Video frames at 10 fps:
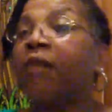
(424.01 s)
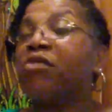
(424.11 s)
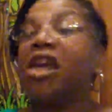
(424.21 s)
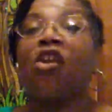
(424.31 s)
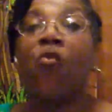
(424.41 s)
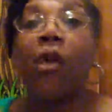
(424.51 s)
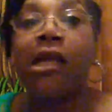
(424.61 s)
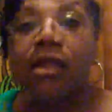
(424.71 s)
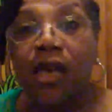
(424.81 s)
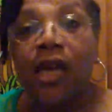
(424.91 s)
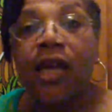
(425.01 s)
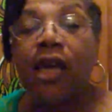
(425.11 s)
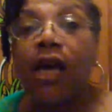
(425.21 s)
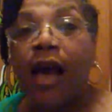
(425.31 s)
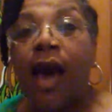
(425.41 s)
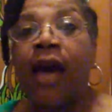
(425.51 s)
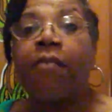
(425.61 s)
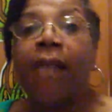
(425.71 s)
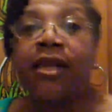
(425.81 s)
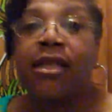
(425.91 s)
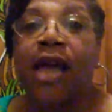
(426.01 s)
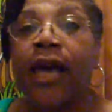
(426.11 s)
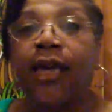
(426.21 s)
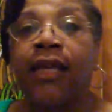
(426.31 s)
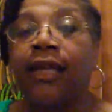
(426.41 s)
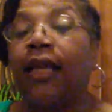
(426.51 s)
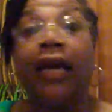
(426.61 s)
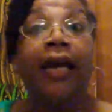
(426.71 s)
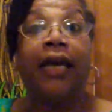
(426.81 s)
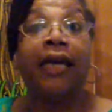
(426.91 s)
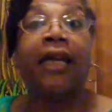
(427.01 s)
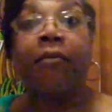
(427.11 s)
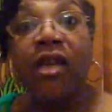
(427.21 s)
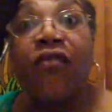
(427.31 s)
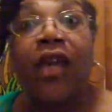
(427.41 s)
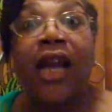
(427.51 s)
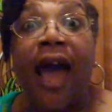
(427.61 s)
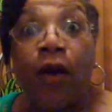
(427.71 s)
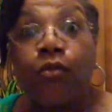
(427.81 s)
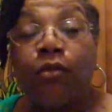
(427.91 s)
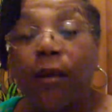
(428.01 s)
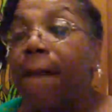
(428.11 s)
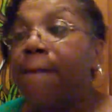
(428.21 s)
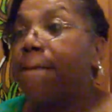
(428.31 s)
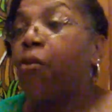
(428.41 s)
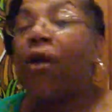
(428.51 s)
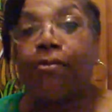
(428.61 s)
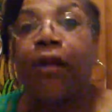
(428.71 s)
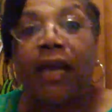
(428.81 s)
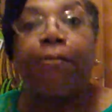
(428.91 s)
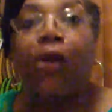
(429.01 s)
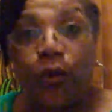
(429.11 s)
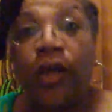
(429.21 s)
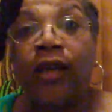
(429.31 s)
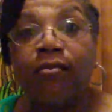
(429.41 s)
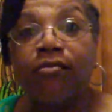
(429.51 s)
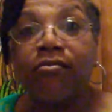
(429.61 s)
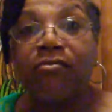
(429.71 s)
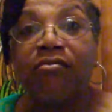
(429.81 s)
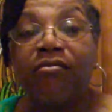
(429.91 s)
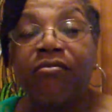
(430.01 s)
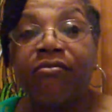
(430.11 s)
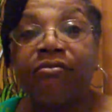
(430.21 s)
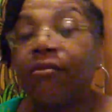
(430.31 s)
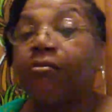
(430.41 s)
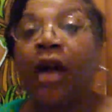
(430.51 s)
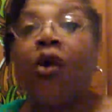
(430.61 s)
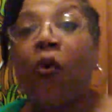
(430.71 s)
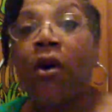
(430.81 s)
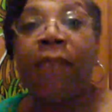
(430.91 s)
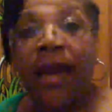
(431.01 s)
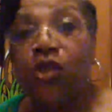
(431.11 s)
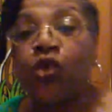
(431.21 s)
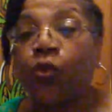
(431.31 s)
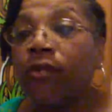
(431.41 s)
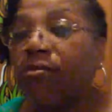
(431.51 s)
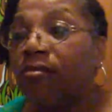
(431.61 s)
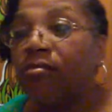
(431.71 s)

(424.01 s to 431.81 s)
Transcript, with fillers: I'm taking one thing out of my diet and I'm leaving it out. Point blank, period. Not going back to it.